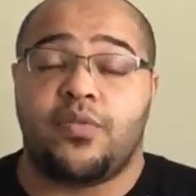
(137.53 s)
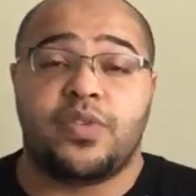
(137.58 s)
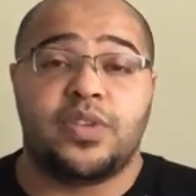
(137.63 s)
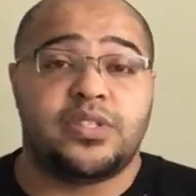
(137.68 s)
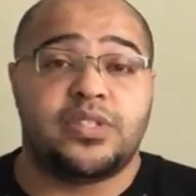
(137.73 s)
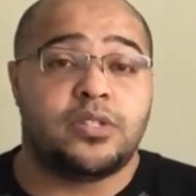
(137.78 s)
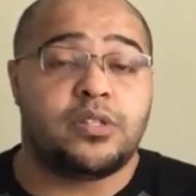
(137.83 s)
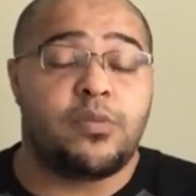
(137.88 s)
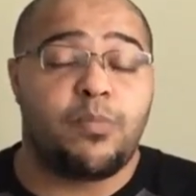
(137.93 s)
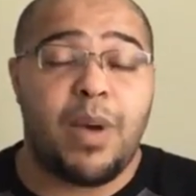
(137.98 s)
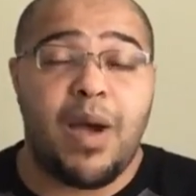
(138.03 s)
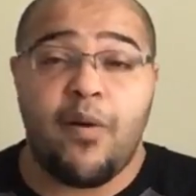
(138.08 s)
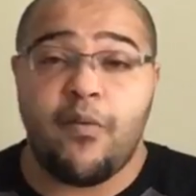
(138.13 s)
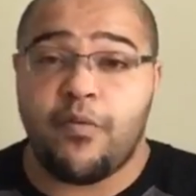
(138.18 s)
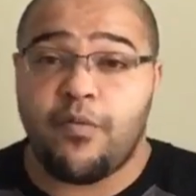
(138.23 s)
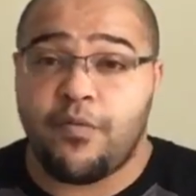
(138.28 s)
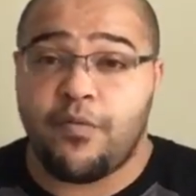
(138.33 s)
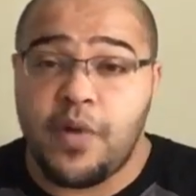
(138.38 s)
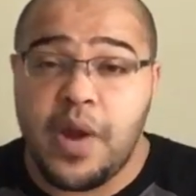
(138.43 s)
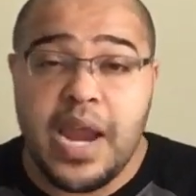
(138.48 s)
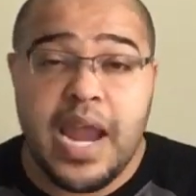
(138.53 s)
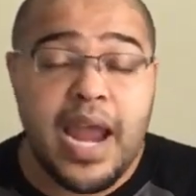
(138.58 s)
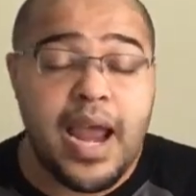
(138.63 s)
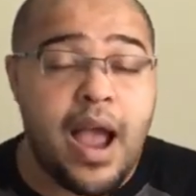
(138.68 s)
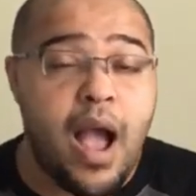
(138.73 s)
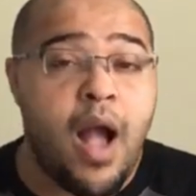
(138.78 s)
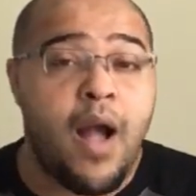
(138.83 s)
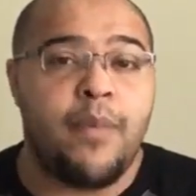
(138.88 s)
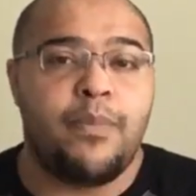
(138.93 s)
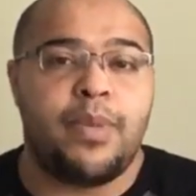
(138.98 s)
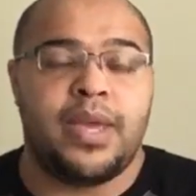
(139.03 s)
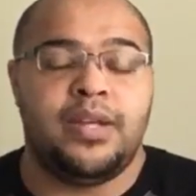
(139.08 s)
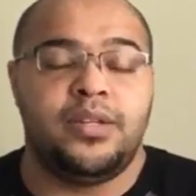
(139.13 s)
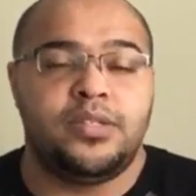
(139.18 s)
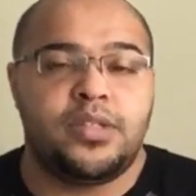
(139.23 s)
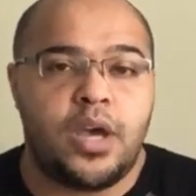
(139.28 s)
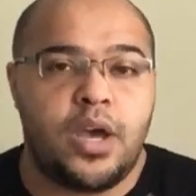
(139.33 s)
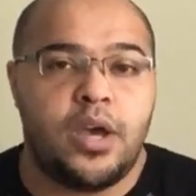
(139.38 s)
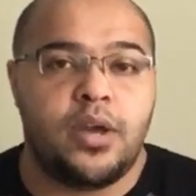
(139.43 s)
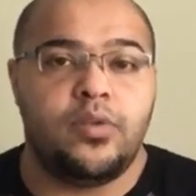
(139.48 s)
This is about freeing up
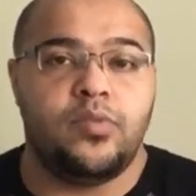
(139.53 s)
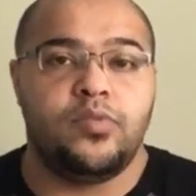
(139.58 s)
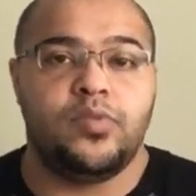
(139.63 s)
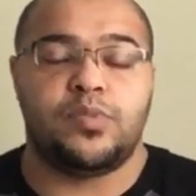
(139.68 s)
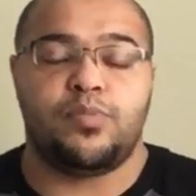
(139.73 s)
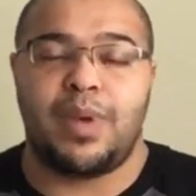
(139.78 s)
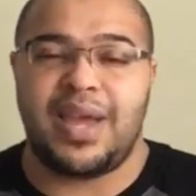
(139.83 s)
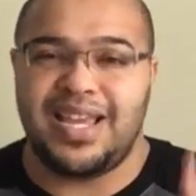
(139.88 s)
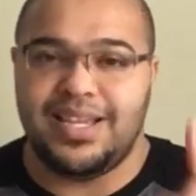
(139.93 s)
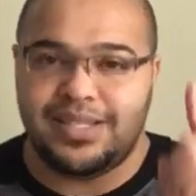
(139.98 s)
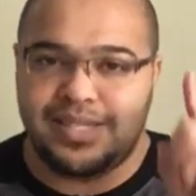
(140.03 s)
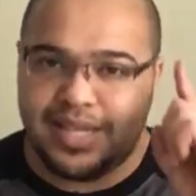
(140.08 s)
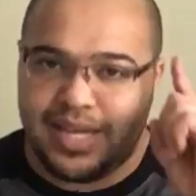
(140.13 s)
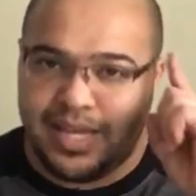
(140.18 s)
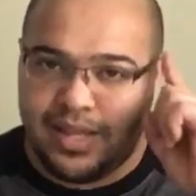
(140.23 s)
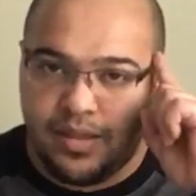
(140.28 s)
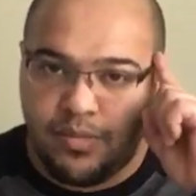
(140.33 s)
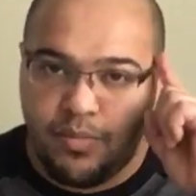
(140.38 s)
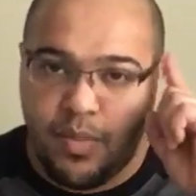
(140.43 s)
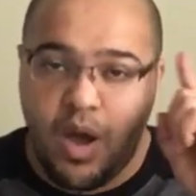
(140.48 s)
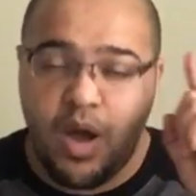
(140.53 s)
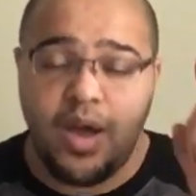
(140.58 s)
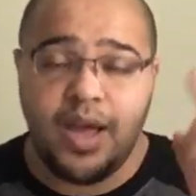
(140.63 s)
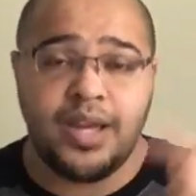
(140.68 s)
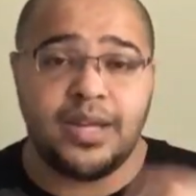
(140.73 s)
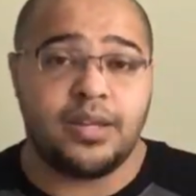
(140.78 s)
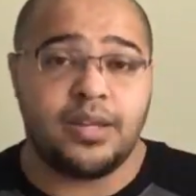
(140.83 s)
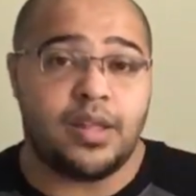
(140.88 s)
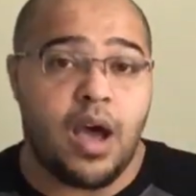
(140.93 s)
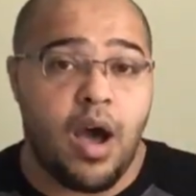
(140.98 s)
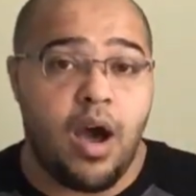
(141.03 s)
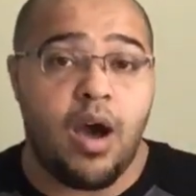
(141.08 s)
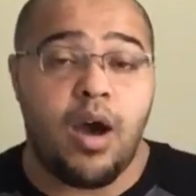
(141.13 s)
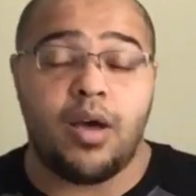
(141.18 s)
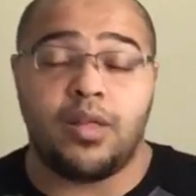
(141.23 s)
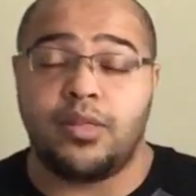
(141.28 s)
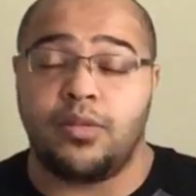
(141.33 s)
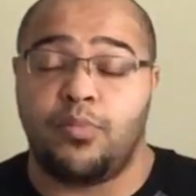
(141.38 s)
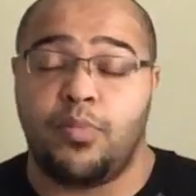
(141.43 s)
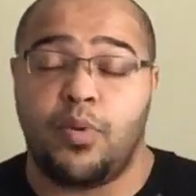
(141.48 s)
internal space in the mind, the
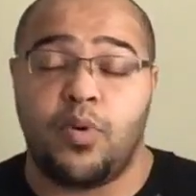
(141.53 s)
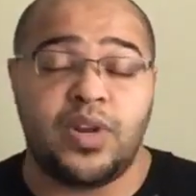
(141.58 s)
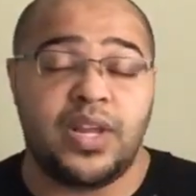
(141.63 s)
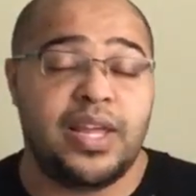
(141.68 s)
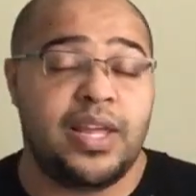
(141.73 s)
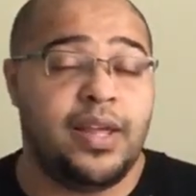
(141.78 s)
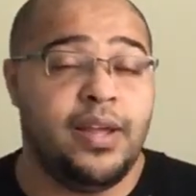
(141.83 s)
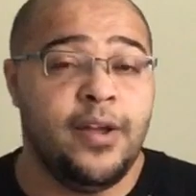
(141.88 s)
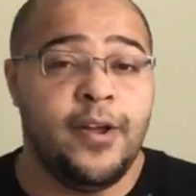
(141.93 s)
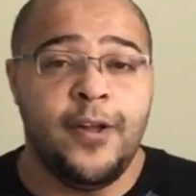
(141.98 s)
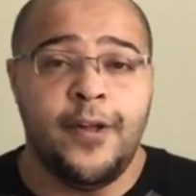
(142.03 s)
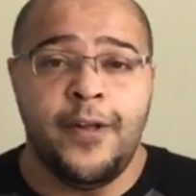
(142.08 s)
heart, the body.